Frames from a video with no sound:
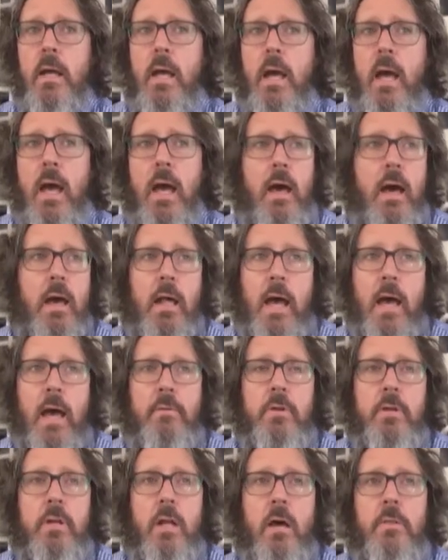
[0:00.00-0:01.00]
I have
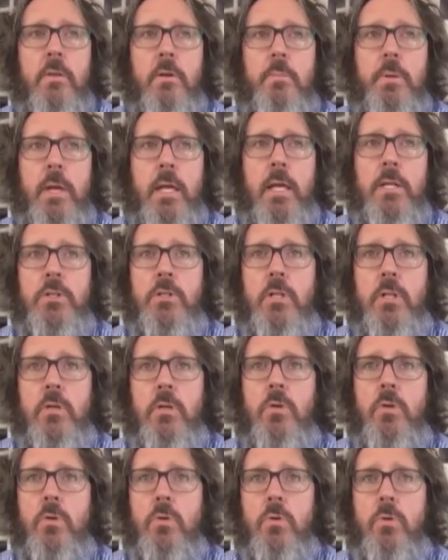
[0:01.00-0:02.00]
another patient
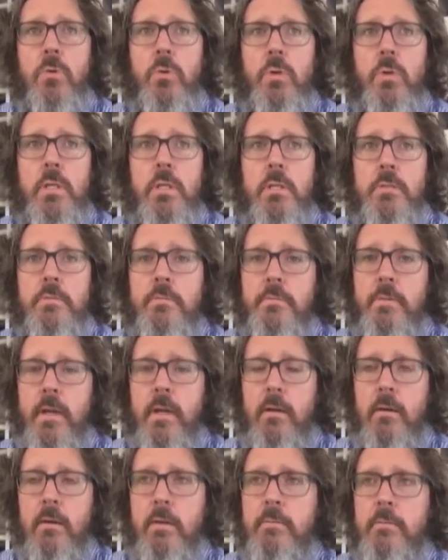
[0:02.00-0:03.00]
who is
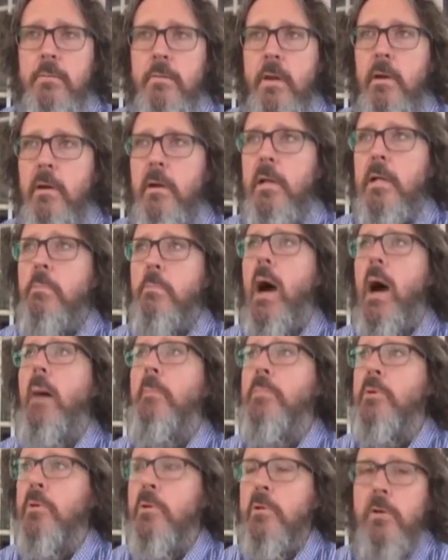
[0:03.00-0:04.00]
very, very
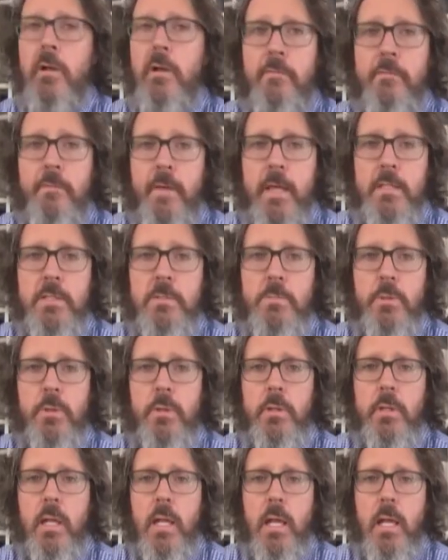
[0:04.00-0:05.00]
popular on Facebook,
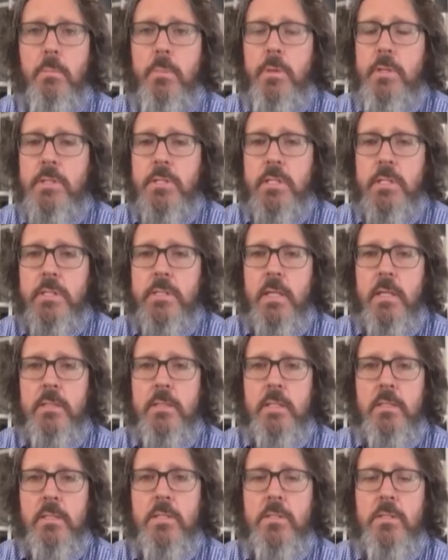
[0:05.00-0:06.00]
but she says
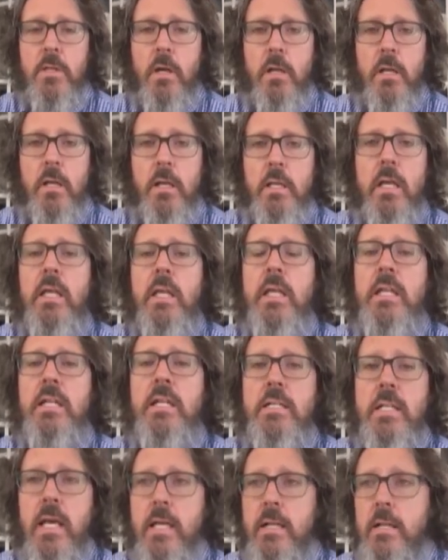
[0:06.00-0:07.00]
she's
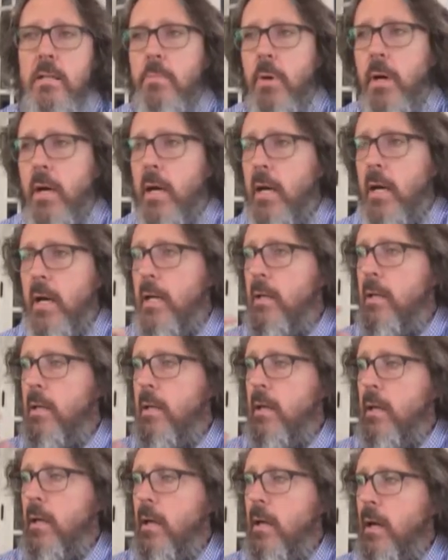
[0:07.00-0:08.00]
inundated by
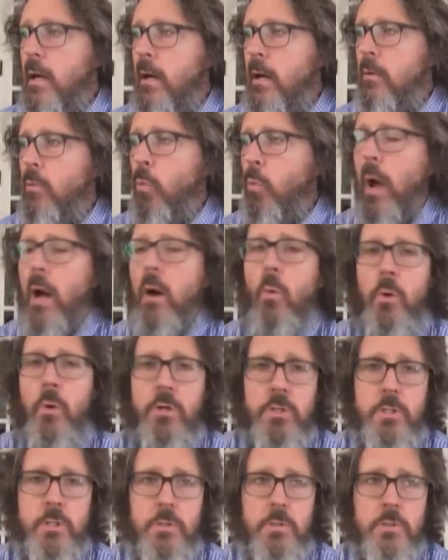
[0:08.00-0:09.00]

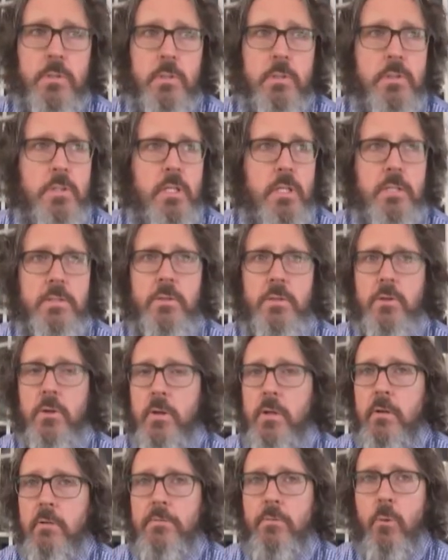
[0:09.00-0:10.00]
well-wishers. She gets
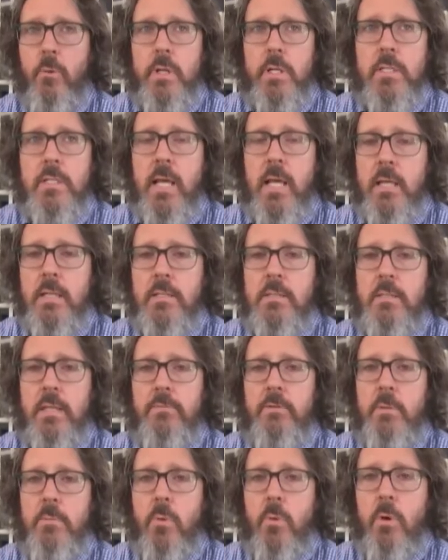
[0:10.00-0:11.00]
30 or 40 texts
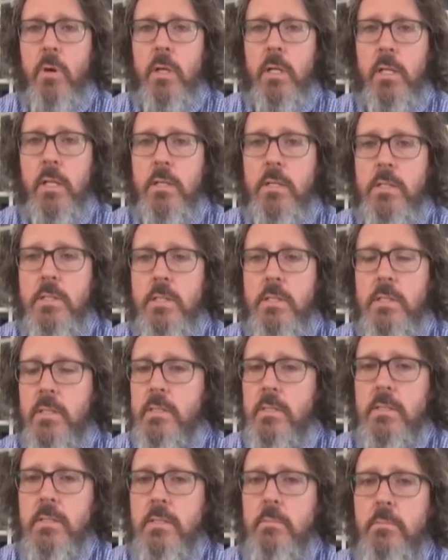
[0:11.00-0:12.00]
every morning, and she says
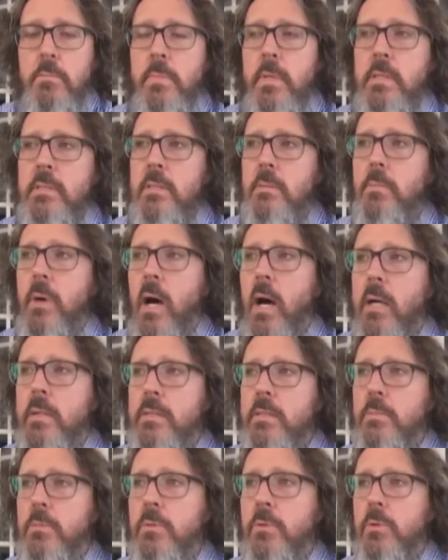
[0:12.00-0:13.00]
it's
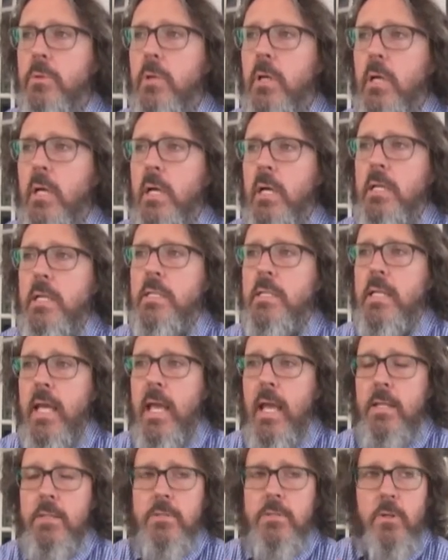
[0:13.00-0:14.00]
impossible to
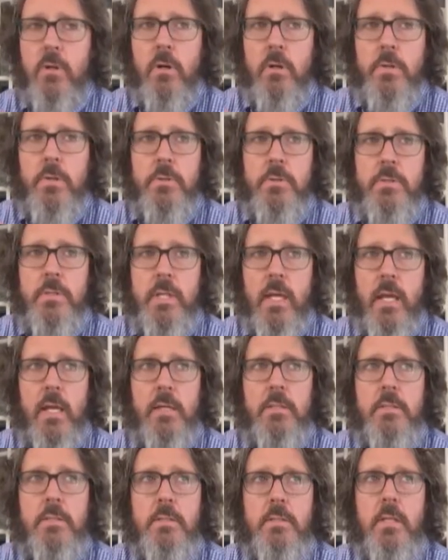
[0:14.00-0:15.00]
answer all those
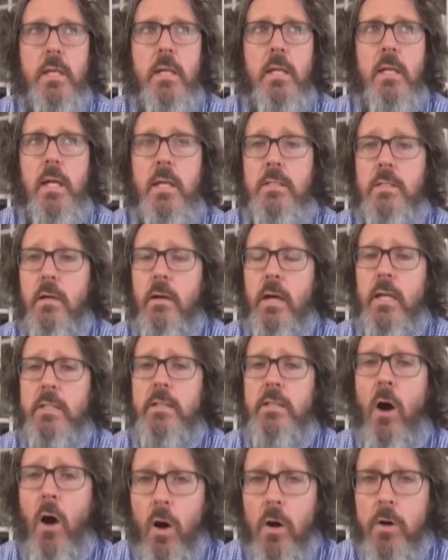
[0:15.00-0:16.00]
texts. It's
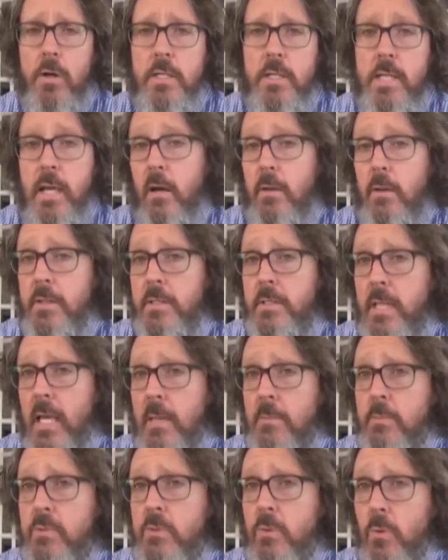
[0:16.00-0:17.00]
hard to tell the
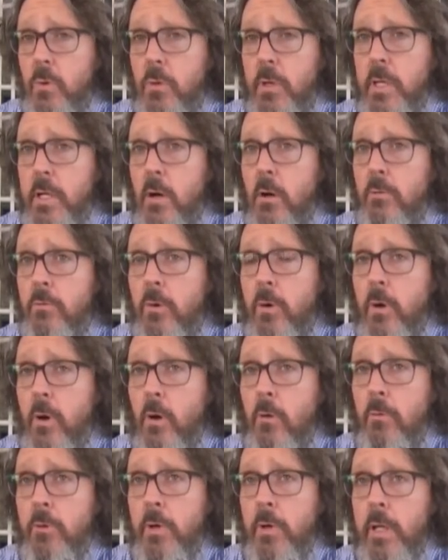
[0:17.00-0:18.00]
same story over and
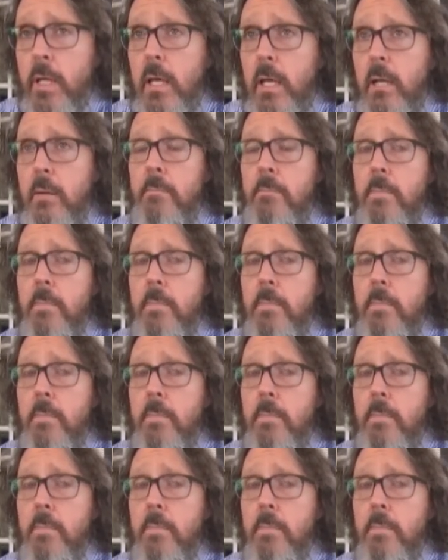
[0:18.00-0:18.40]
over again.